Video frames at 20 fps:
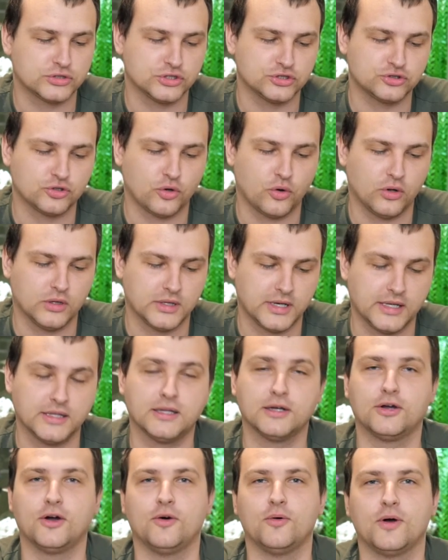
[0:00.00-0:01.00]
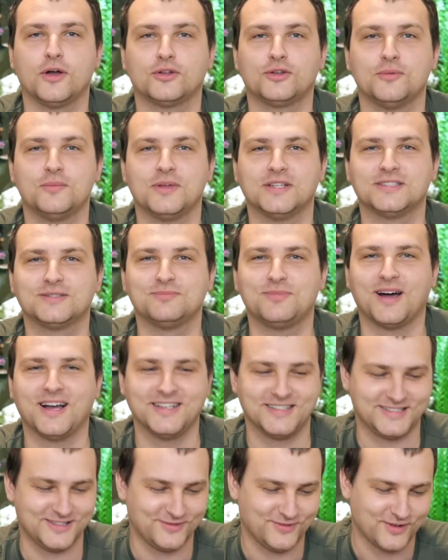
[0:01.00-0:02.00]
is already going to be
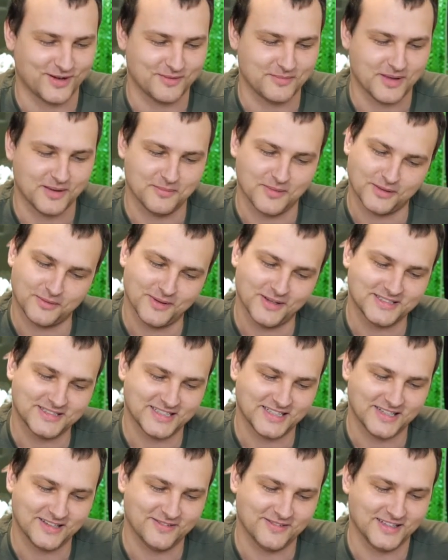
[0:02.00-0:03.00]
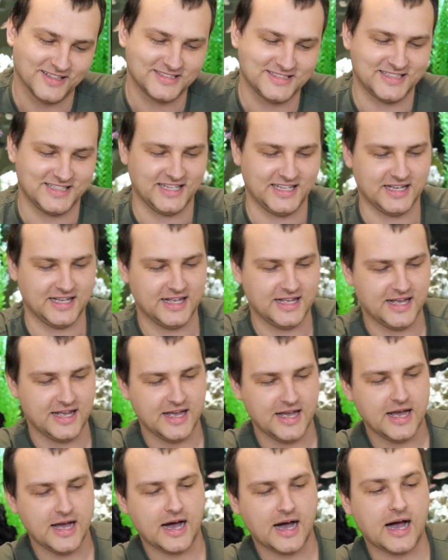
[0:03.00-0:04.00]
spicy for me, but we'll see, we'll see.
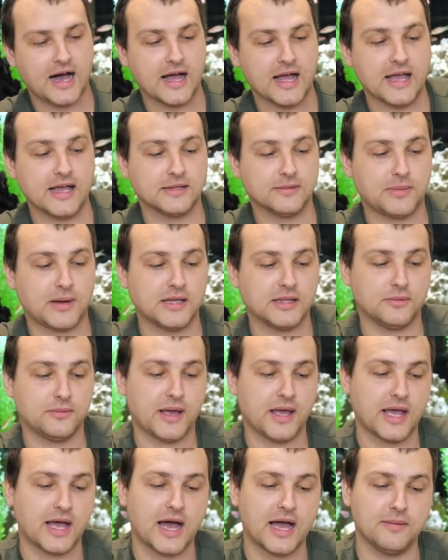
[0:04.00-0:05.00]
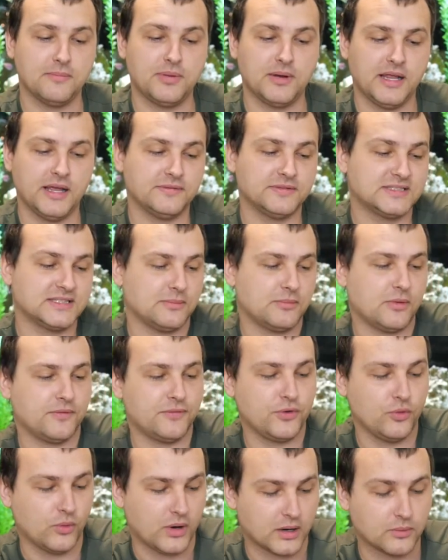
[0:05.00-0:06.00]
And by the way, I believe some
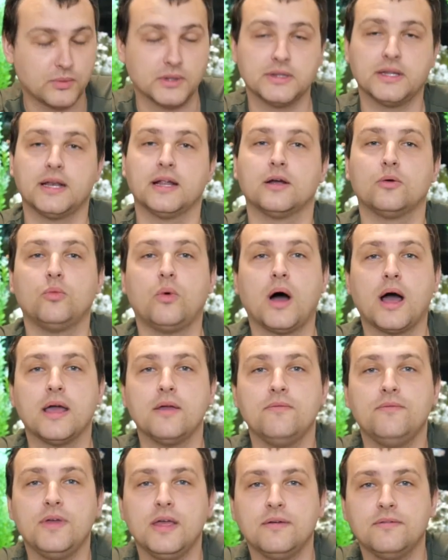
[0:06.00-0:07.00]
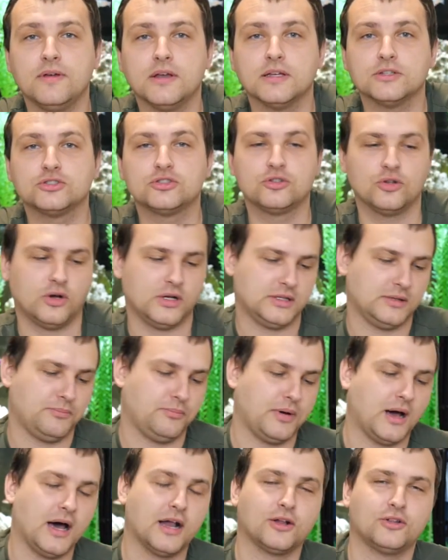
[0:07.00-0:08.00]
of you are wondering why Vivi is not
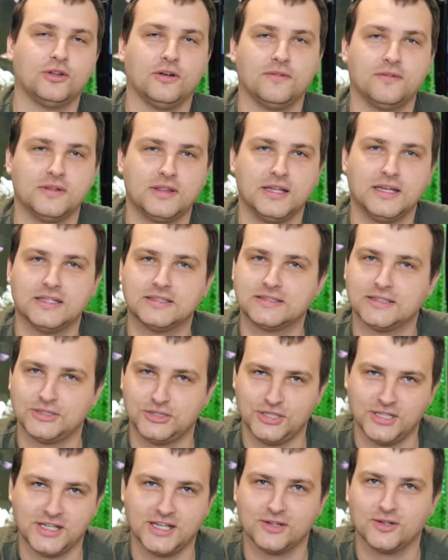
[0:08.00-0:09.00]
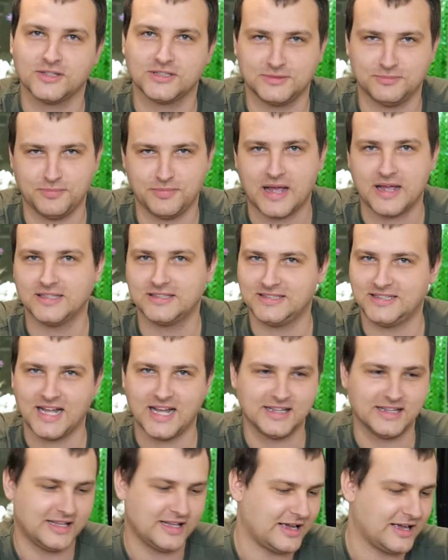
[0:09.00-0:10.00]
part of this. She cannot
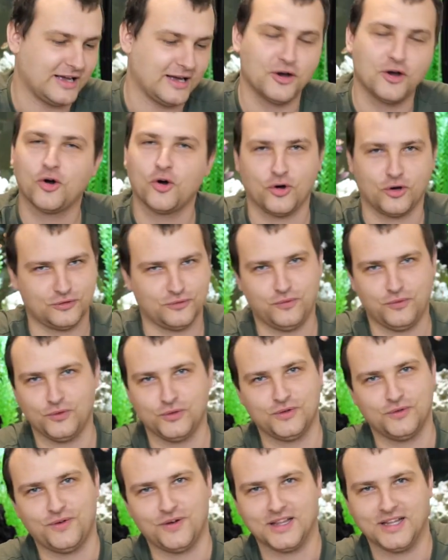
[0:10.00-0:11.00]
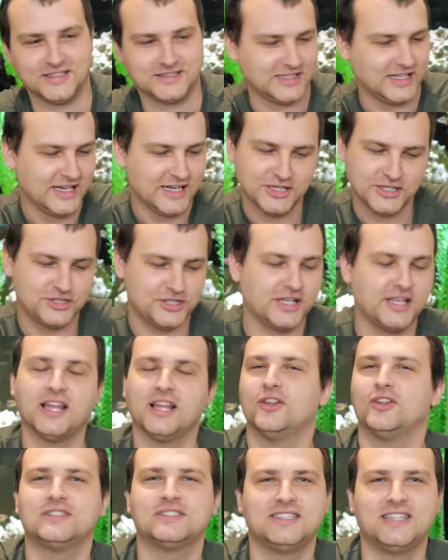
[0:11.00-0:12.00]
stand the hot food, fellas. She
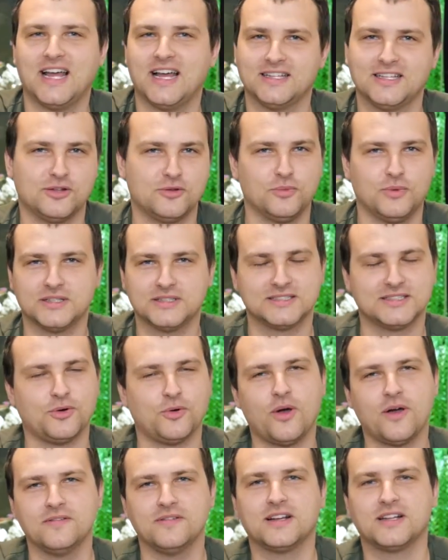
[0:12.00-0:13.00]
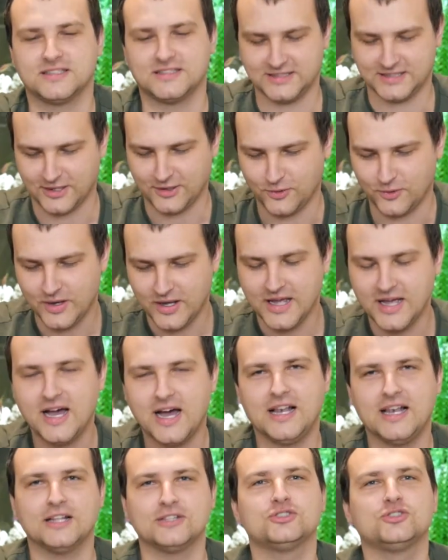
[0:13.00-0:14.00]
cannot stand it whatsoever, so
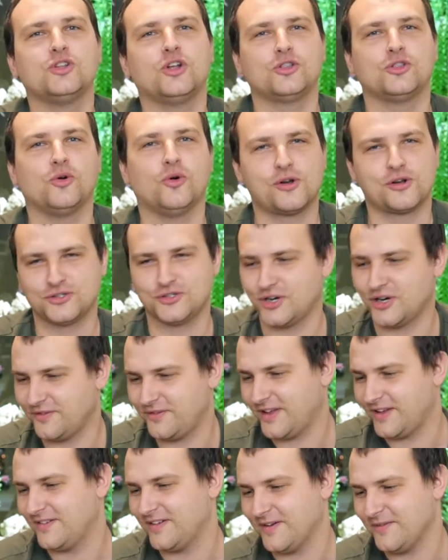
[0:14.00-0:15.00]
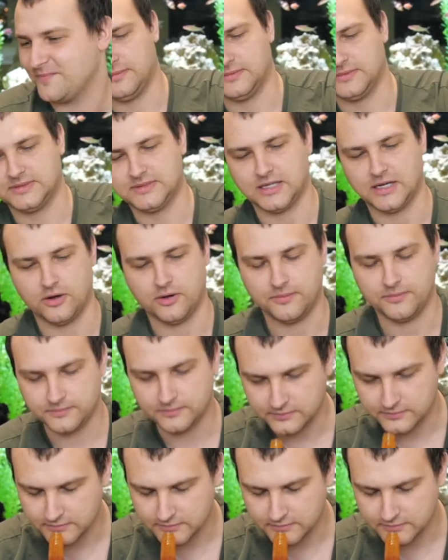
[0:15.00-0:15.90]
let's not torture Vivi. So,